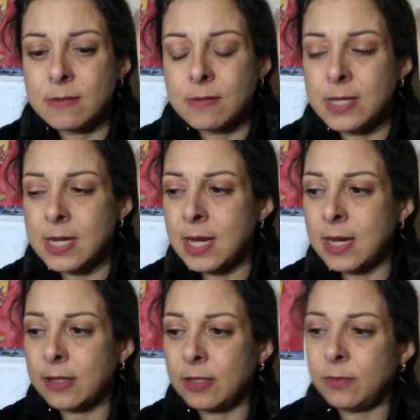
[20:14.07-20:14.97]
Yeah,
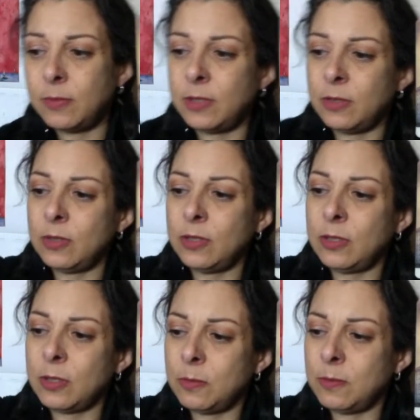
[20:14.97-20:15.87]
you
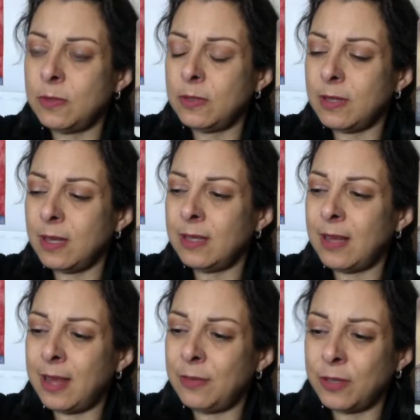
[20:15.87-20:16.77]
could be,
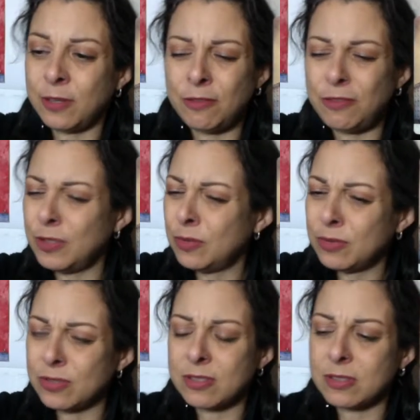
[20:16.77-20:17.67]
and
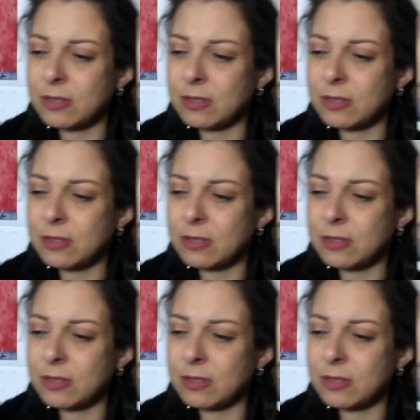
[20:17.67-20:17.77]
confused.